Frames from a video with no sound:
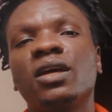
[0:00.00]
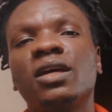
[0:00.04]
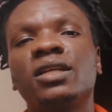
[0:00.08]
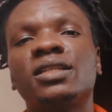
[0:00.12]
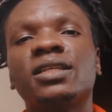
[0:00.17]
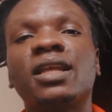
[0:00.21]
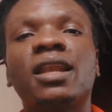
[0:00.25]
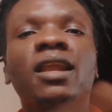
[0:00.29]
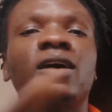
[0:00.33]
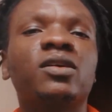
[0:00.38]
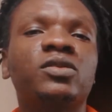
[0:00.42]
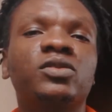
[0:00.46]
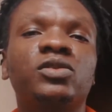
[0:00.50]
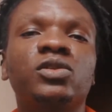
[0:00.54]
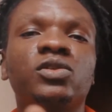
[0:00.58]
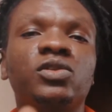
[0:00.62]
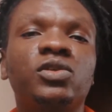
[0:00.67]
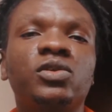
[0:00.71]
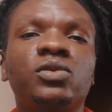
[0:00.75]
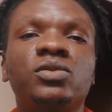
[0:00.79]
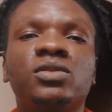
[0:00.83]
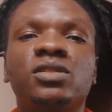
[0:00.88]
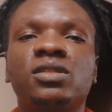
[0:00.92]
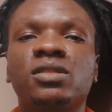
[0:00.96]
it allows you
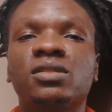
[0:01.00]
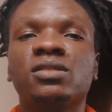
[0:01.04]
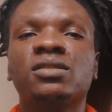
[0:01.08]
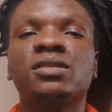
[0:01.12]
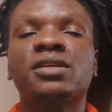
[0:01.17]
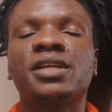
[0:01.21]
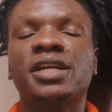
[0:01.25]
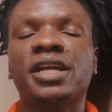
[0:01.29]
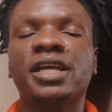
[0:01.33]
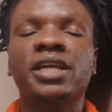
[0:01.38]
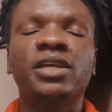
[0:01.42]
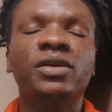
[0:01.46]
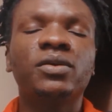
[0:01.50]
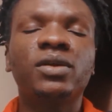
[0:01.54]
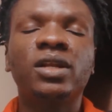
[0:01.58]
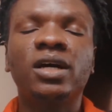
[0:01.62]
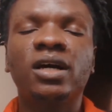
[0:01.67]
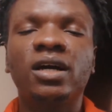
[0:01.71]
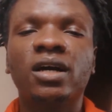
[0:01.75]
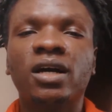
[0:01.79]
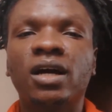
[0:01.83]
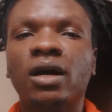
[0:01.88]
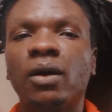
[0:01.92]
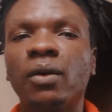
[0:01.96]
to use just
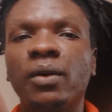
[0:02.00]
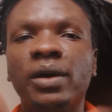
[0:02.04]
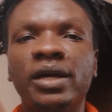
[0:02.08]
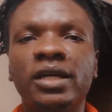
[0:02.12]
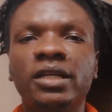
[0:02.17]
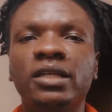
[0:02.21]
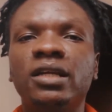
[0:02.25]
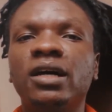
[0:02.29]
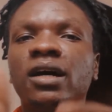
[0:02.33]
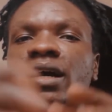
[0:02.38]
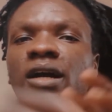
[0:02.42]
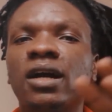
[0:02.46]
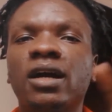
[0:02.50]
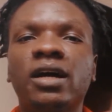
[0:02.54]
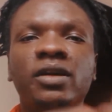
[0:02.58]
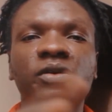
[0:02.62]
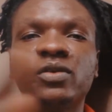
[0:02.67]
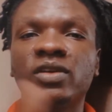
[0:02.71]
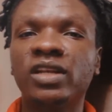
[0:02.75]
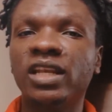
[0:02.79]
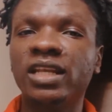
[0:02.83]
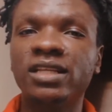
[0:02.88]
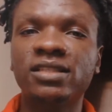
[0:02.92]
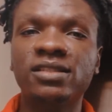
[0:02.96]
regular kawaida
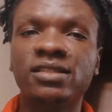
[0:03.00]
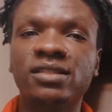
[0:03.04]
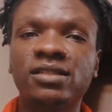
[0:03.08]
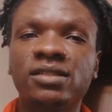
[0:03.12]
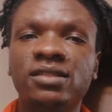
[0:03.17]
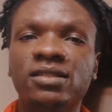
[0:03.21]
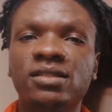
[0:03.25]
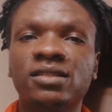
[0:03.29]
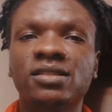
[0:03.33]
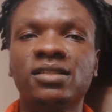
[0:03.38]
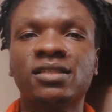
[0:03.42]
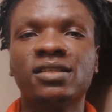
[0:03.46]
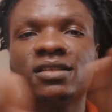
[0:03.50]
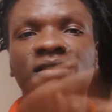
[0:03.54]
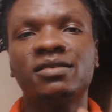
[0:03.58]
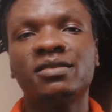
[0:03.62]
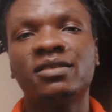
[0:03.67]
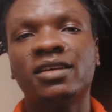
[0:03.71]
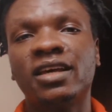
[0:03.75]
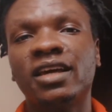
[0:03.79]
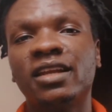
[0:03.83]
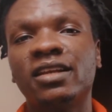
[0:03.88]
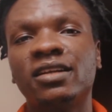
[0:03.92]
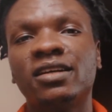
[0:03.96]
Canon lenses,
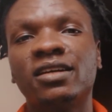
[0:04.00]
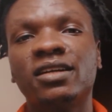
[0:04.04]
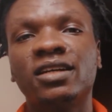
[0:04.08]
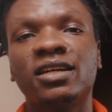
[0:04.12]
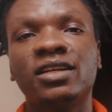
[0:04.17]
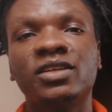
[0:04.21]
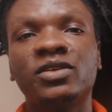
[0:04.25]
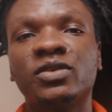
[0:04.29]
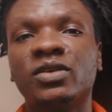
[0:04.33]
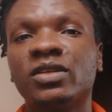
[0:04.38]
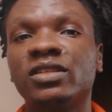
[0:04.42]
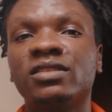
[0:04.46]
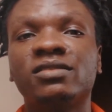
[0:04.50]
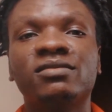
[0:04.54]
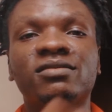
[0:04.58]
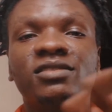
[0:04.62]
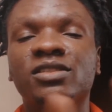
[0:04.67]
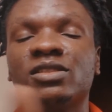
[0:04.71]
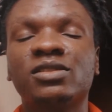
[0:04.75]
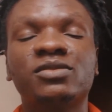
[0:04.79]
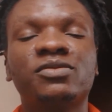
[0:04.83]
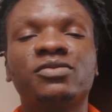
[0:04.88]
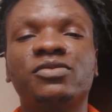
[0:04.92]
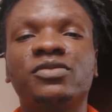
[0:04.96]
and you can
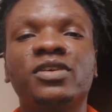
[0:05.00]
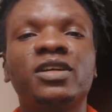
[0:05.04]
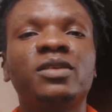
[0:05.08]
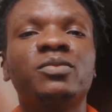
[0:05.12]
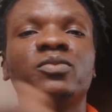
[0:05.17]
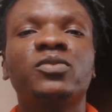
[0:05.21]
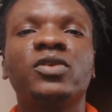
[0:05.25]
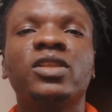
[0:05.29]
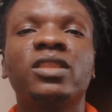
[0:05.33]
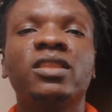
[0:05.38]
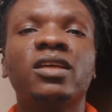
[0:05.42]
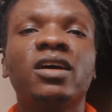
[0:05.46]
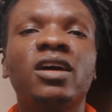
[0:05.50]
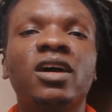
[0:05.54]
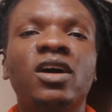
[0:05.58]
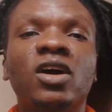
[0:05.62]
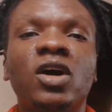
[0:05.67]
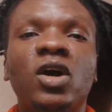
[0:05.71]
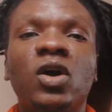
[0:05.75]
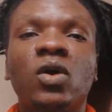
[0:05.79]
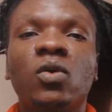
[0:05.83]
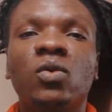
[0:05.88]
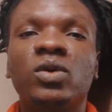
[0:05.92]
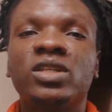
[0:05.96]
just film with
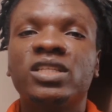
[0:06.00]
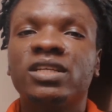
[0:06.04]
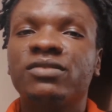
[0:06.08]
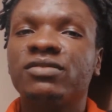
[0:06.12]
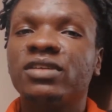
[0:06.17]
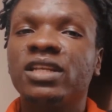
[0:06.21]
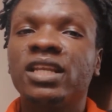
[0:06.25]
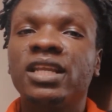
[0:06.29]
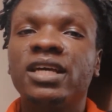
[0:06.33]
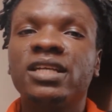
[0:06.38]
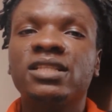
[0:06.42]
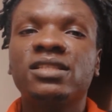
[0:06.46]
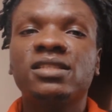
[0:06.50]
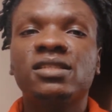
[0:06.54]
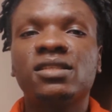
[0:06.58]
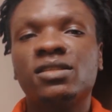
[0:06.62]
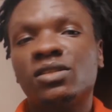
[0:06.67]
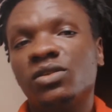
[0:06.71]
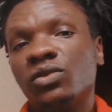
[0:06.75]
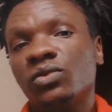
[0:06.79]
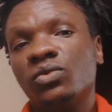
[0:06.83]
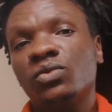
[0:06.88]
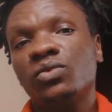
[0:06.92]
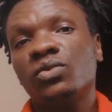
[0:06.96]
whatever
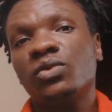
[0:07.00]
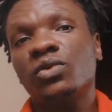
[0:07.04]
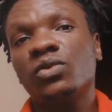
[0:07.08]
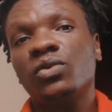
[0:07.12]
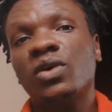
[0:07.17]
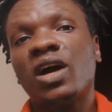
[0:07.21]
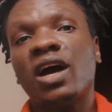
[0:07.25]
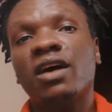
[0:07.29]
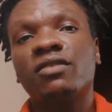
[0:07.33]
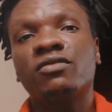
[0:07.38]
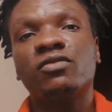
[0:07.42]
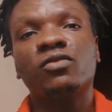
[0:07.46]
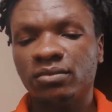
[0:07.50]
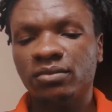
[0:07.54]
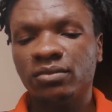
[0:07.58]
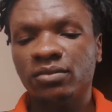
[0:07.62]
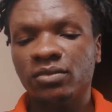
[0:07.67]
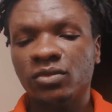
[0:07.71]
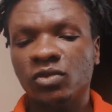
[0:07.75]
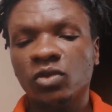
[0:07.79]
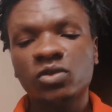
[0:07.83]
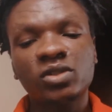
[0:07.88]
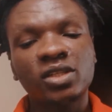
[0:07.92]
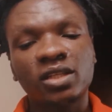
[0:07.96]
lens you have.
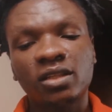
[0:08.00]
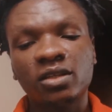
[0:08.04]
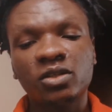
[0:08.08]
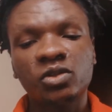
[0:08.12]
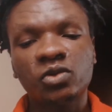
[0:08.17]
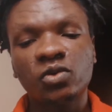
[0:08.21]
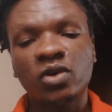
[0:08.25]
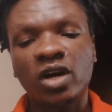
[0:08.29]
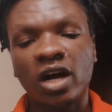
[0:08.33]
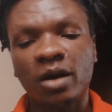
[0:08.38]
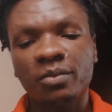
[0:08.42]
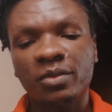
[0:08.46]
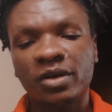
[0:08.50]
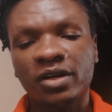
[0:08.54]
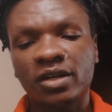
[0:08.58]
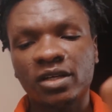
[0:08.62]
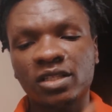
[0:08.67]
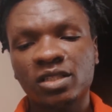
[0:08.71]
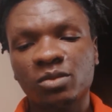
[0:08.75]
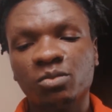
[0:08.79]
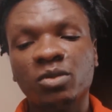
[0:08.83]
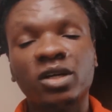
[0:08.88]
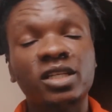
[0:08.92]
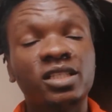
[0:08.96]
Those are the two
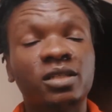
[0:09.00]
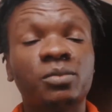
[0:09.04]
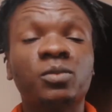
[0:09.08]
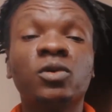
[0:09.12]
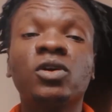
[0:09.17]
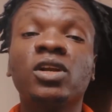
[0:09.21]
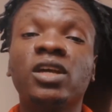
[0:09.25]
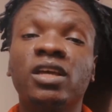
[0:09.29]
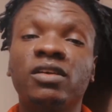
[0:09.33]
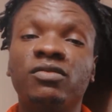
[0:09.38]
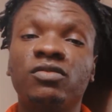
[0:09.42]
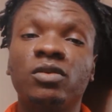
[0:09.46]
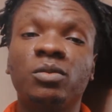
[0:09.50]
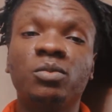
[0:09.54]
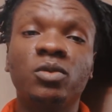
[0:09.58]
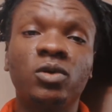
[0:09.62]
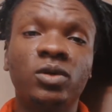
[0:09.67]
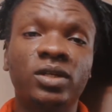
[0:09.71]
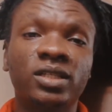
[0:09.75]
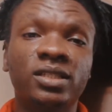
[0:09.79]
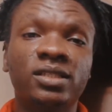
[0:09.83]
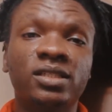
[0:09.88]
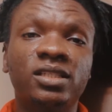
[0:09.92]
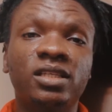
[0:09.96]
cameras, but I'm gonna give you a
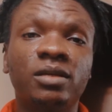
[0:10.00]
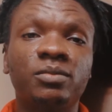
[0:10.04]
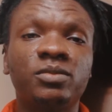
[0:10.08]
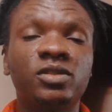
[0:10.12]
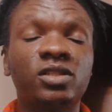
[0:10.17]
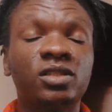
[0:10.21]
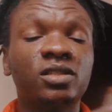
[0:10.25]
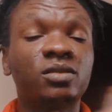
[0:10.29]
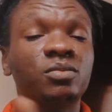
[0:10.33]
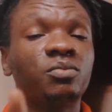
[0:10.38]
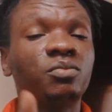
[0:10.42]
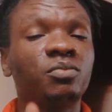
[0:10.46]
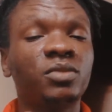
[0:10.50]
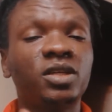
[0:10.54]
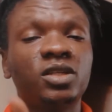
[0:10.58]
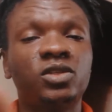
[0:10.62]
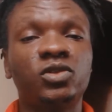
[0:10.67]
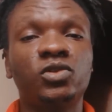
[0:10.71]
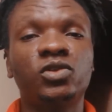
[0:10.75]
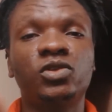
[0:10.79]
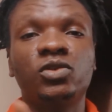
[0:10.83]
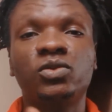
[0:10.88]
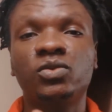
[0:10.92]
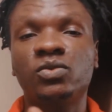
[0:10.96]
bonus tip, just me
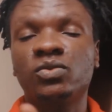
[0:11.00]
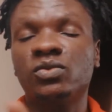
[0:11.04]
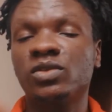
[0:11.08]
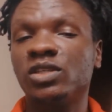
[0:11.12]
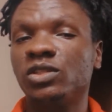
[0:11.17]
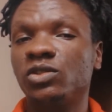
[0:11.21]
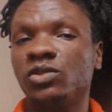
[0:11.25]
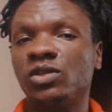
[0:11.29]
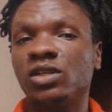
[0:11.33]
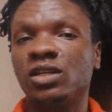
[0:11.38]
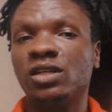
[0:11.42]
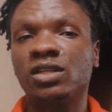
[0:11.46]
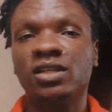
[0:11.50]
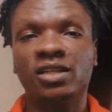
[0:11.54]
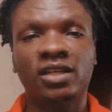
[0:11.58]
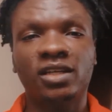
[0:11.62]
to you, najua.